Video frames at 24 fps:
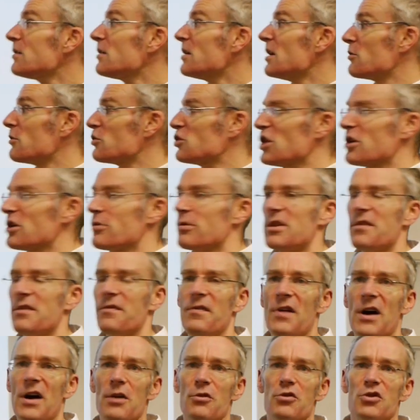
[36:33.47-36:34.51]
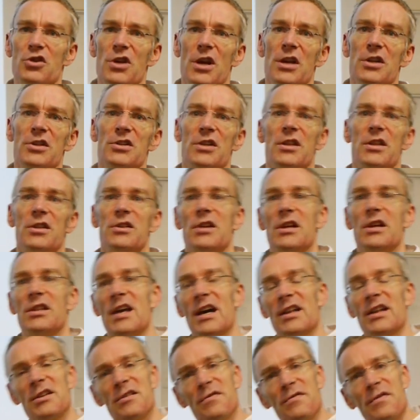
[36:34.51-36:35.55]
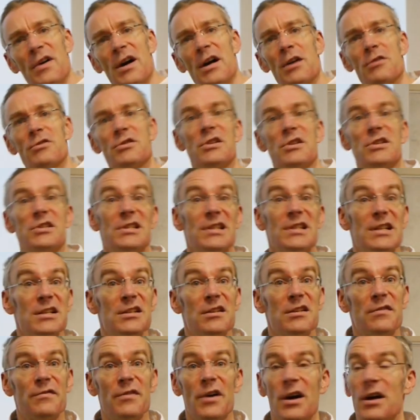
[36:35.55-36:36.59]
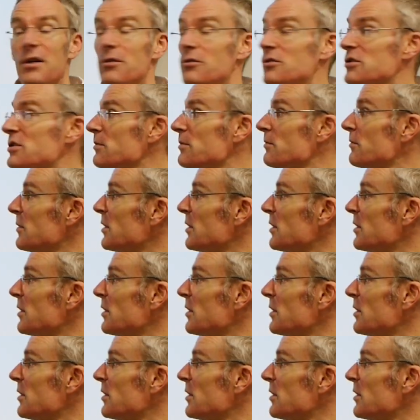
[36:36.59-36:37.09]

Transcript: It will show you any file change, any added files, any deleted files.